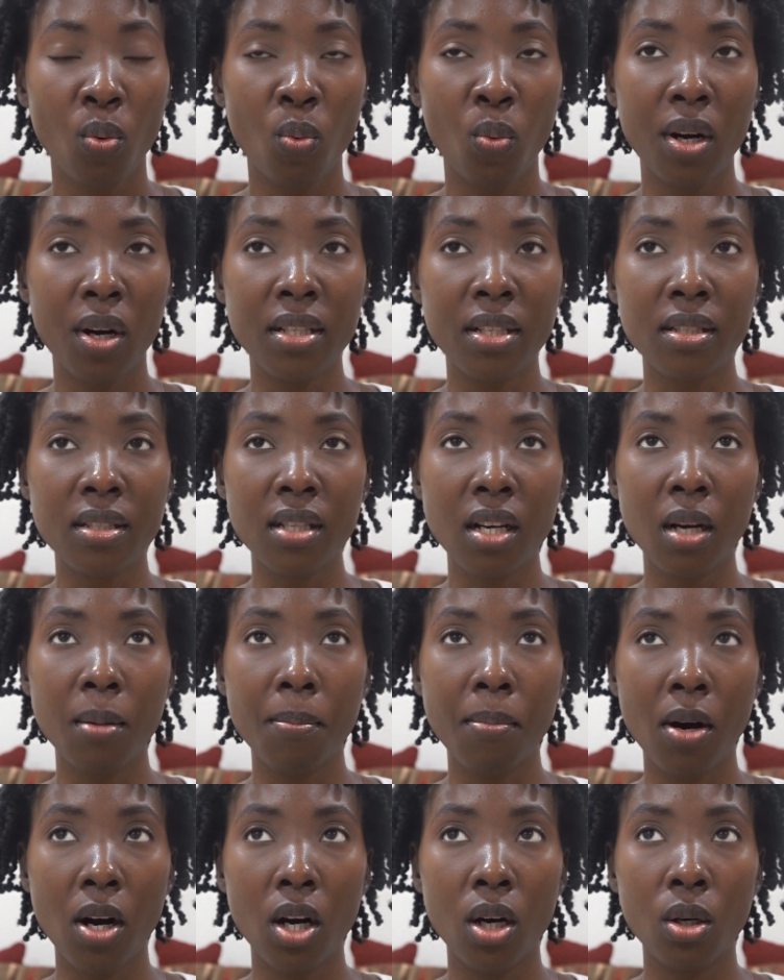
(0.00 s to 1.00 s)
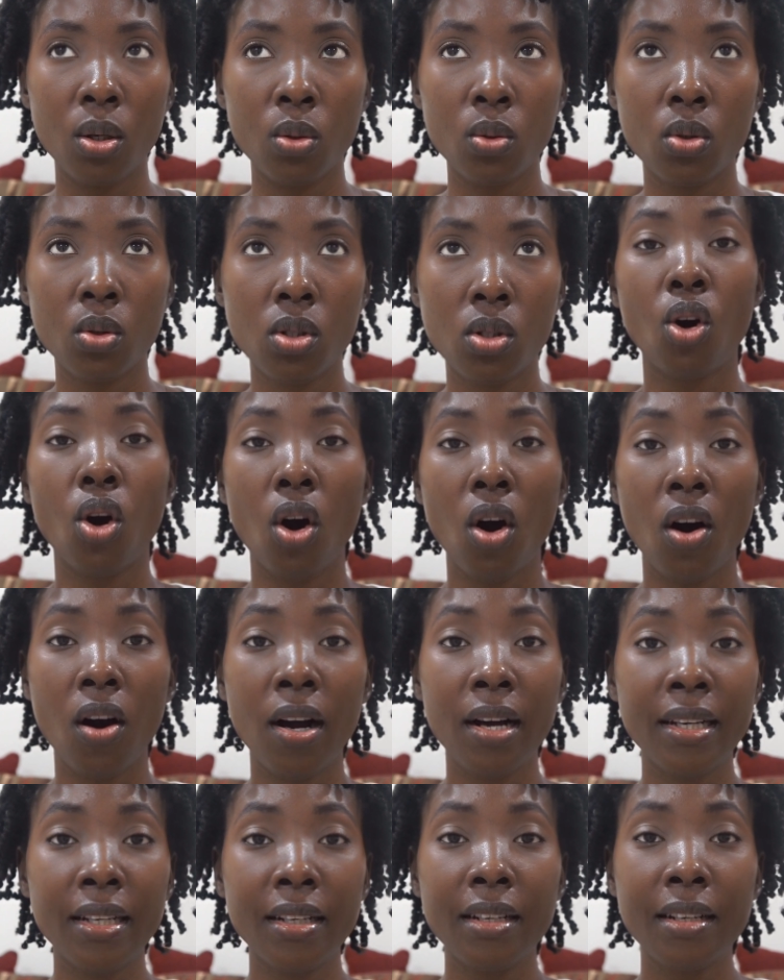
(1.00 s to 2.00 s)
was about
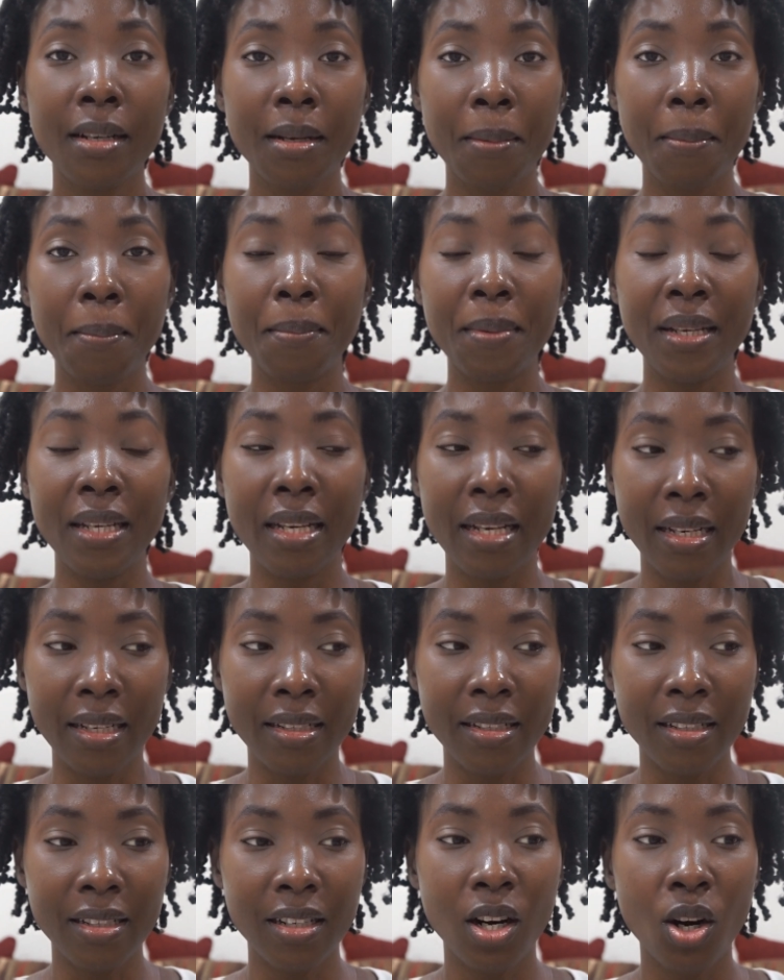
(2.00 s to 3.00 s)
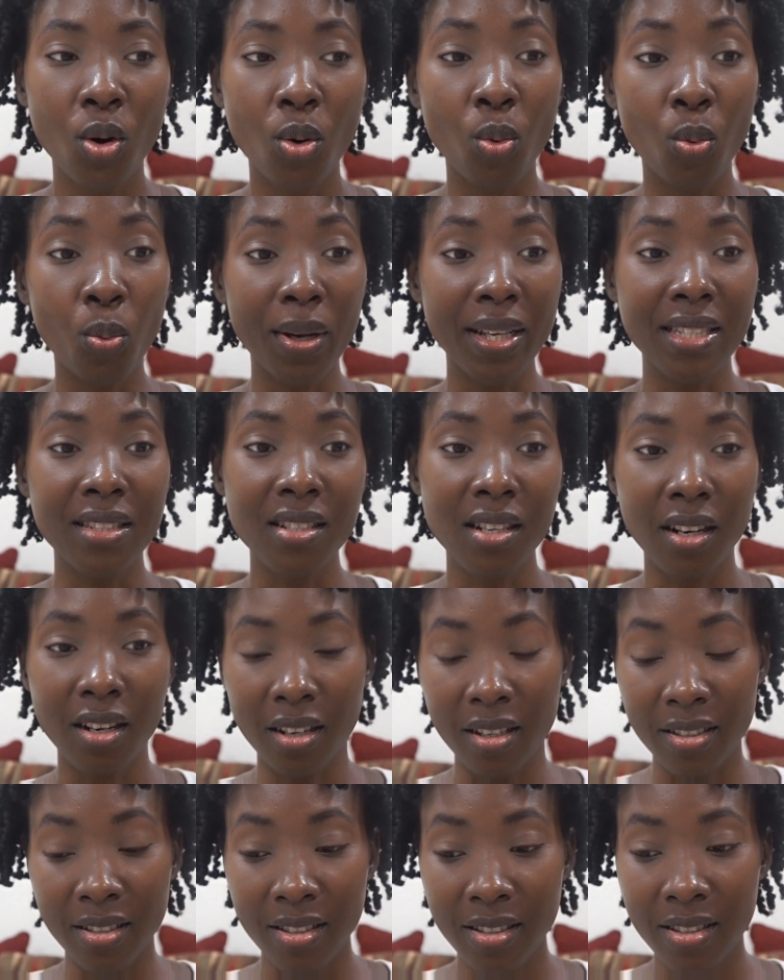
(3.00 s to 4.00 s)
God being with
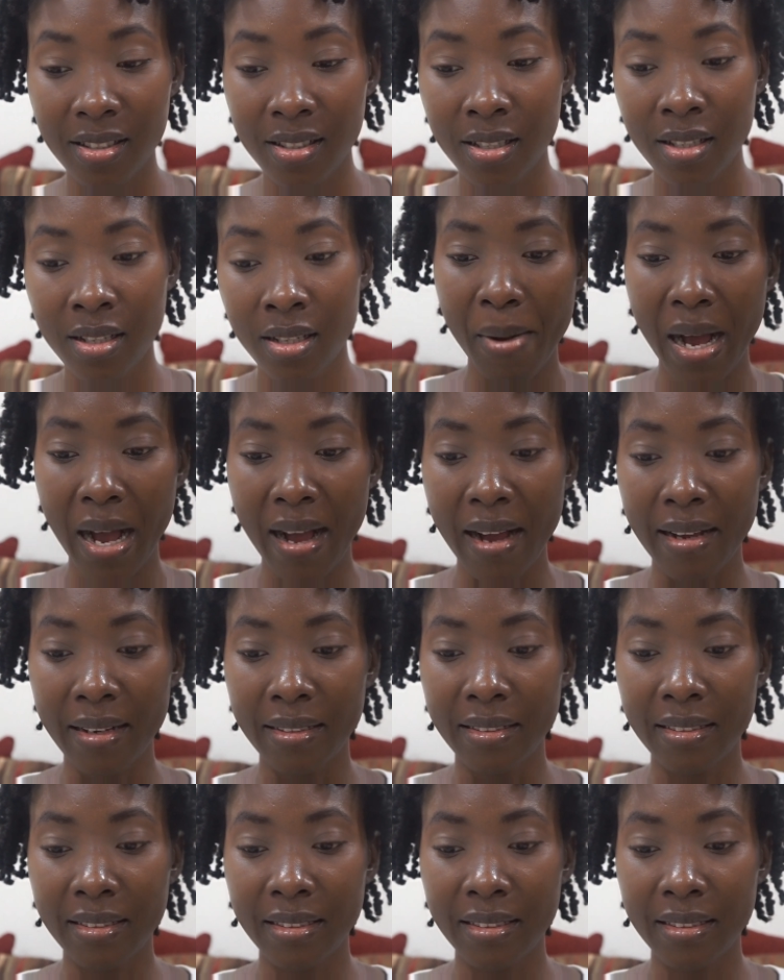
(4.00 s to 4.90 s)
us. And